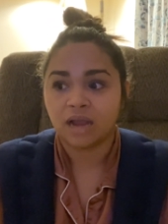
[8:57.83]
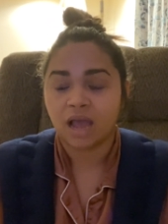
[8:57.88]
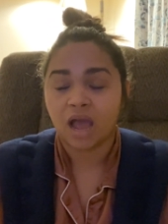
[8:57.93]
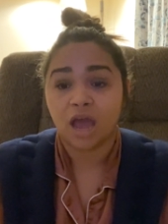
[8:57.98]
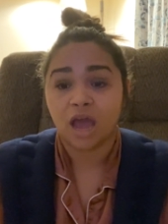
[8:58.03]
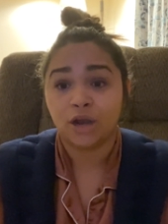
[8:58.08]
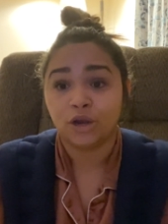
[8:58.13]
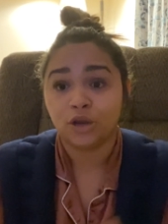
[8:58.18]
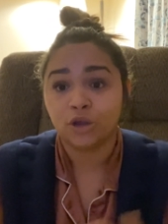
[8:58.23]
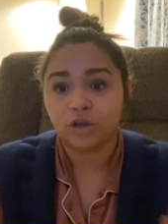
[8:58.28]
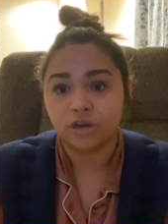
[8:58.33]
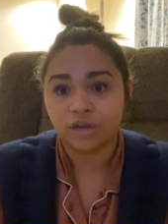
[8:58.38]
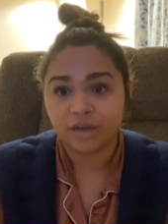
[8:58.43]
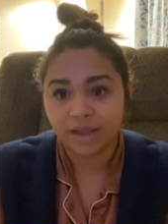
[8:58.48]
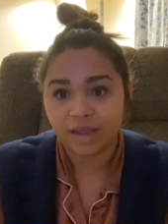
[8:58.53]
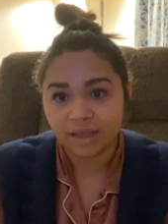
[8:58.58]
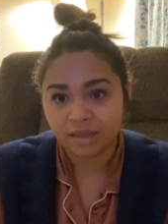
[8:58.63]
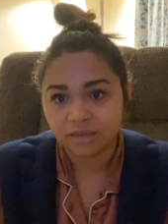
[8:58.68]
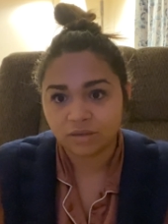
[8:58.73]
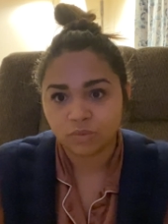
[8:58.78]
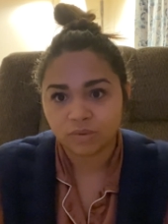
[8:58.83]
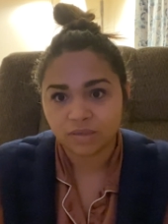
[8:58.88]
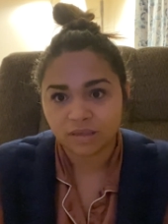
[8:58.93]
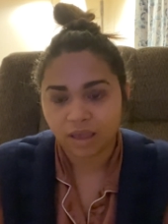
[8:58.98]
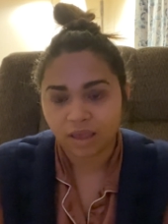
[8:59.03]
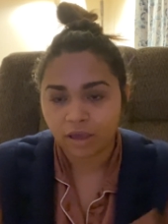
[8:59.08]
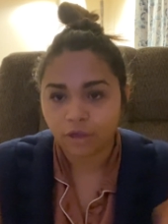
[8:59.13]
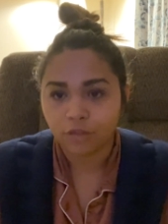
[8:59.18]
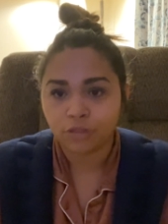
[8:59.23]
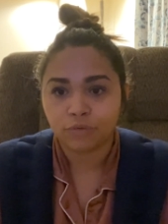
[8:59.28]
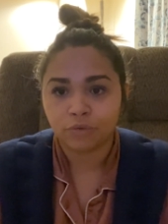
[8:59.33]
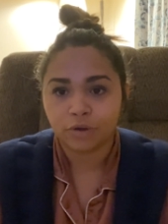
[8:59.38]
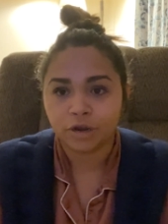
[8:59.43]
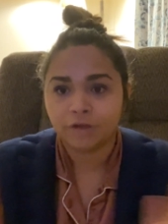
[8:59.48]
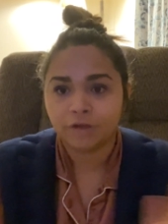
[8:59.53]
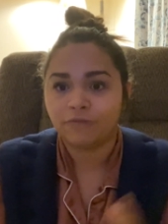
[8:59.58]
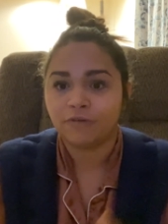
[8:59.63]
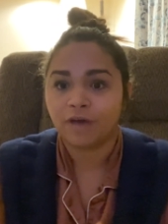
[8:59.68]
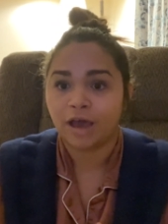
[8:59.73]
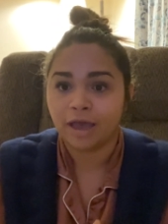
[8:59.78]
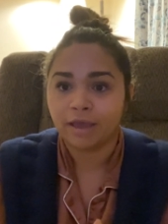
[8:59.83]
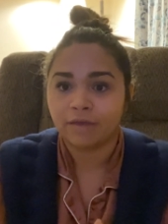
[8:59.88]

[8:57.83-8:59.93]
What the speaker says: on good days was like a 3 to 5,